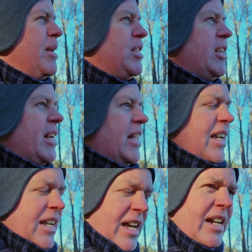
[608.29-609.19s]
mentioned, I
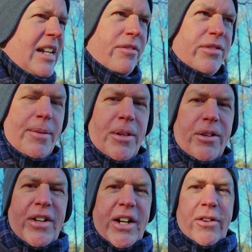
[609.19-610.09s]
think I did a
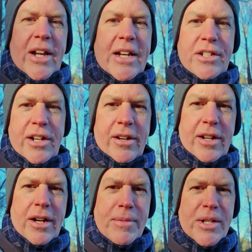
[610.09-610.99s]
similar video last year,
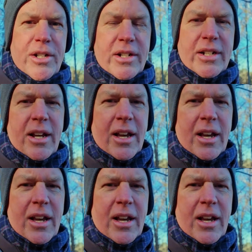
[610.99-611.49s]
and I mentioned